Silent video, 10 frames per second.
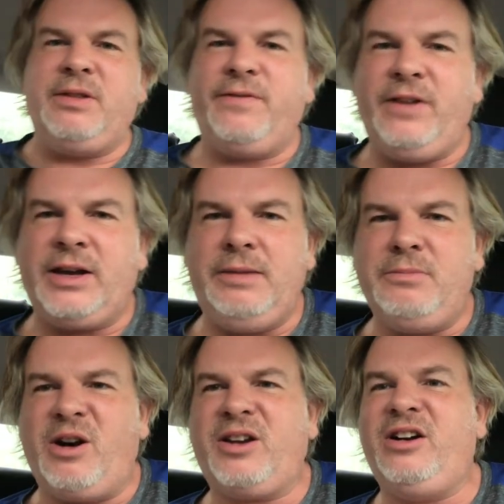the fucking
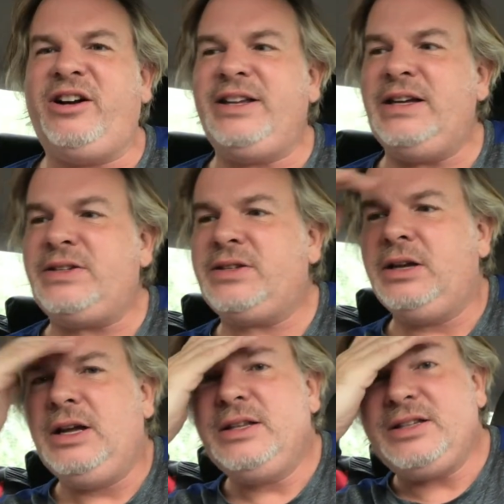Mark audience
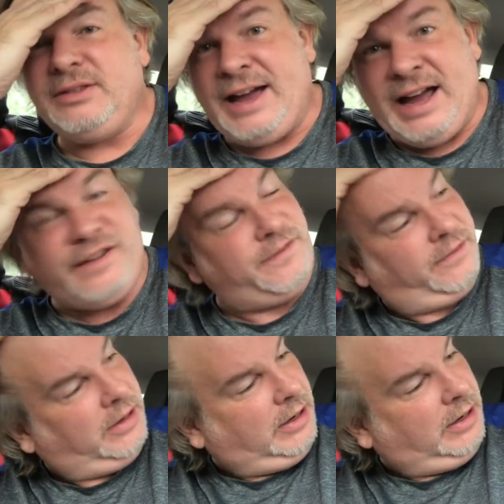to laugh,